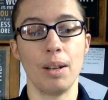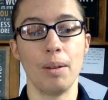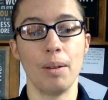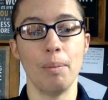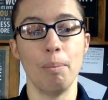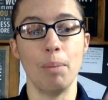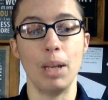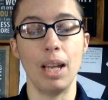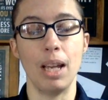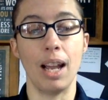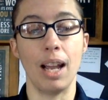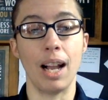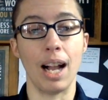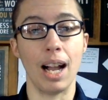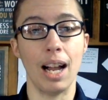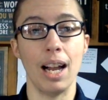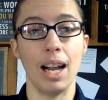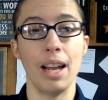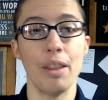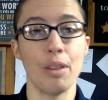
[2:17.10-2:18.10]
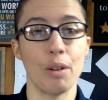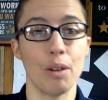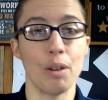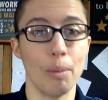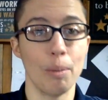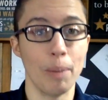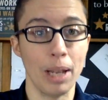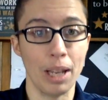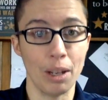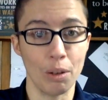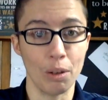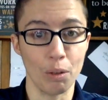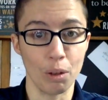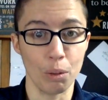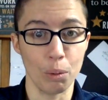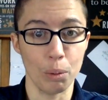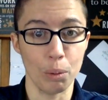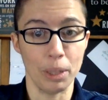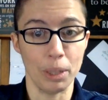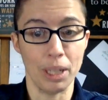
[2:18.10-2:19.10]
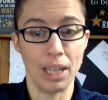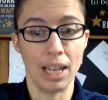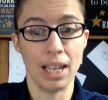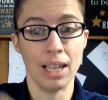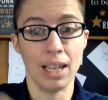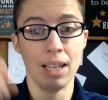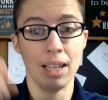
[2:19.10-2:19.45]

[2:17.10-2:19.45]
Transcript: being either a man or a woman